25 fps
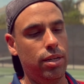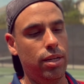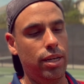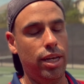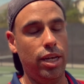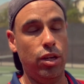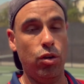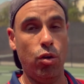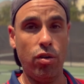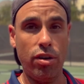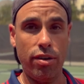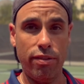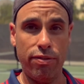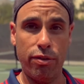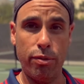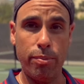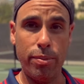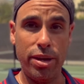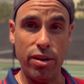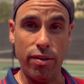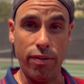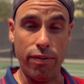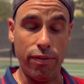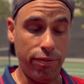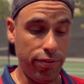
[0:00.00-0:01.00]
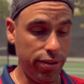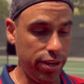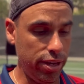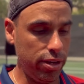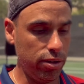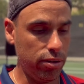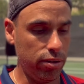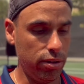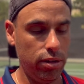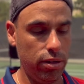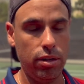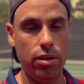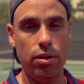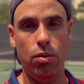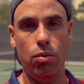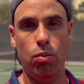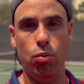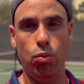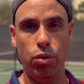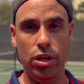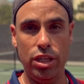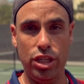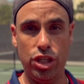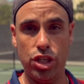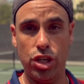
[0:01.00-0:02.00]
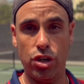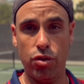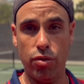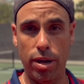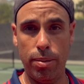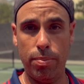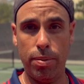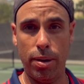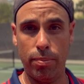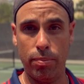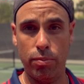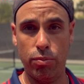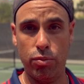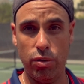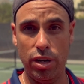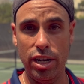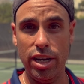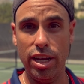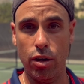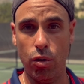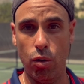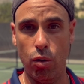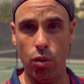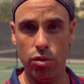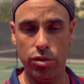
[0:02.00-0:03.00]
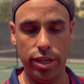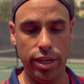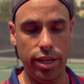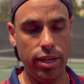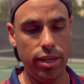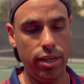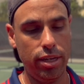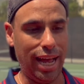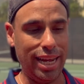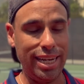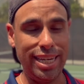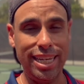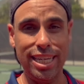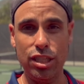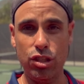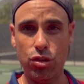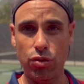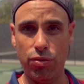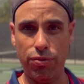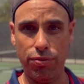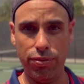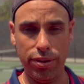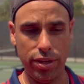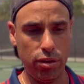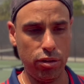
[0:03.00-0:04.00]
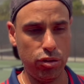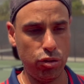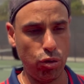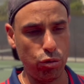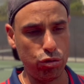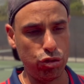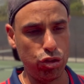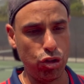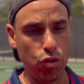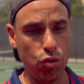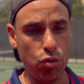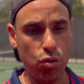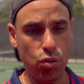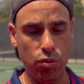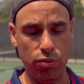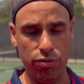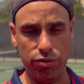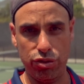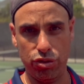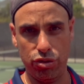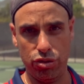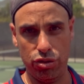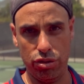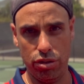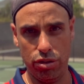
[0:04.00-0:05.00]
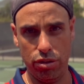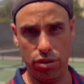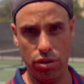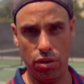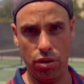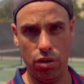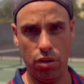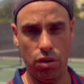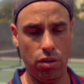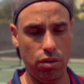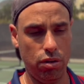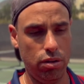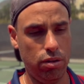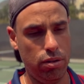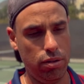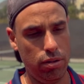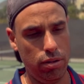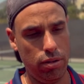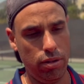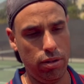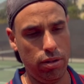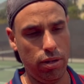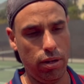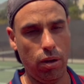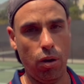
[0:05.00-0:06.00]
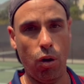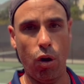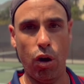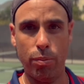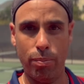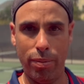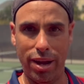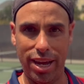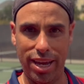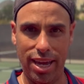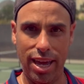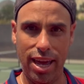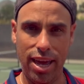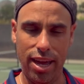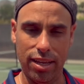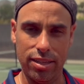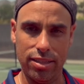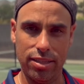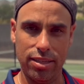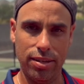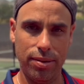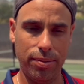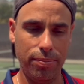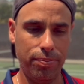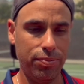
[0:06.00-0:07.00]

In order for me to feel which grip I'm really holding, I need to feel those grooves on my hand.